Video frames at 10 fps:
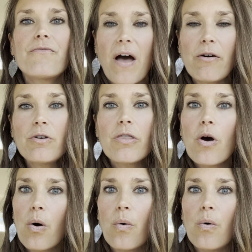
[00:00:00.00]
found the
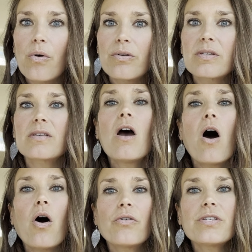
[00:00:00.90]
holes.
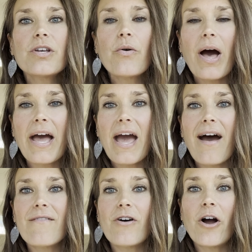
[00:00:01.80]
Also, I
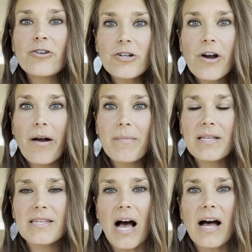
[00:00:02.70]
have
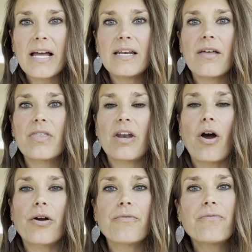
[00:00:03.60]
undergarments on that
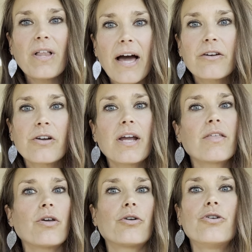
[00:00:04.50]
are flattering,
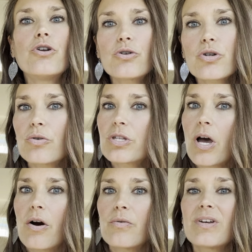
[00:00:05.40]
they're neutral
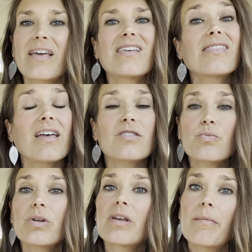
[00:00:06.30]
toned. I think that's
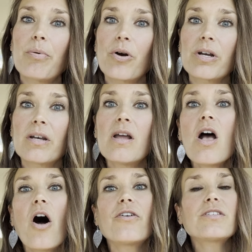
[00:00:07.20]
really important.
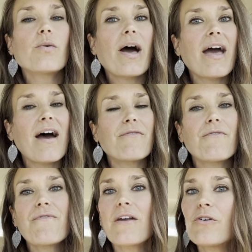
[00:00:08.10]
Also, I have a
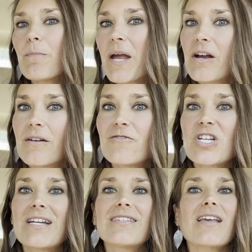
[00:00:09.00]
favorite pair of
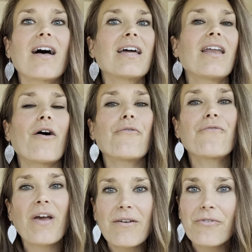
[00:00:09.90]
jeans on, a
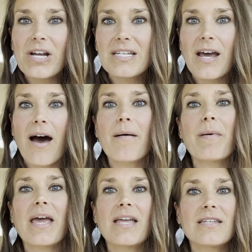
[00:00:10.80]
favorite top,
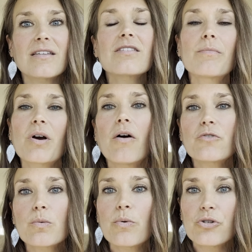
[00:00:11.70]
and some
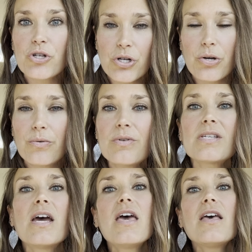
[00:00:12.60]
comfortable shoes,
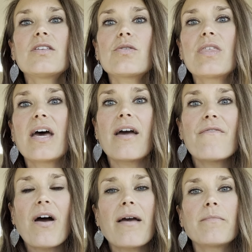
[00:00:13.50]
so that if
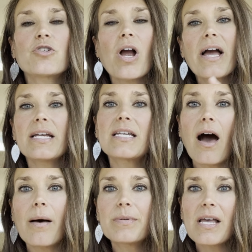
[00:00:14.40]
I'm trying
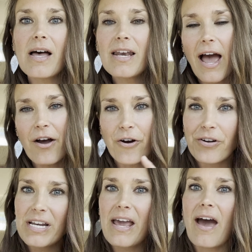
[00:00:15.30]
tops on, I
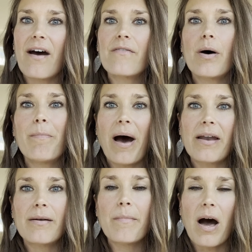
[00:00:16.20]
already have a
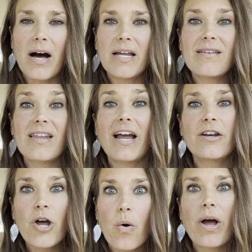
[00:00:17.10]
bottom on that I
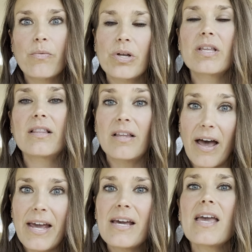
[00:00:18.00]
know I really
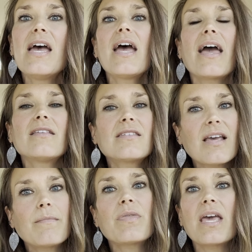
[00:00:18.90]
like. And
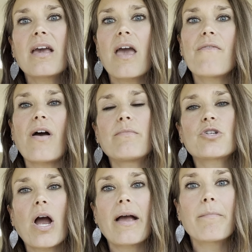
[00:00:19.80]
same thing, if I'm
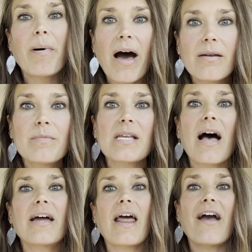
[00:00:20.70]
trying bottoms
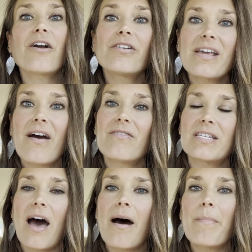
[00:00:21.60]
on, I already have a
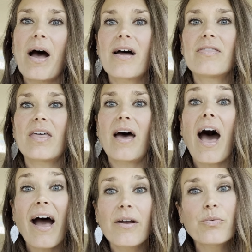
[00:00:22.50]
top on that
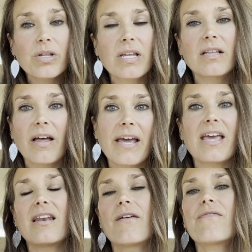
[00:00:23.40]
I really like
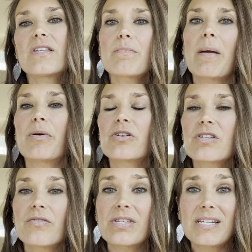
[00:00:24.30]
and it fits my
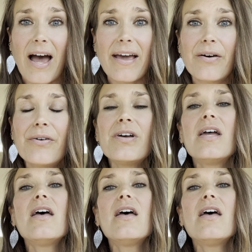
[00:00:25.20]
personal style.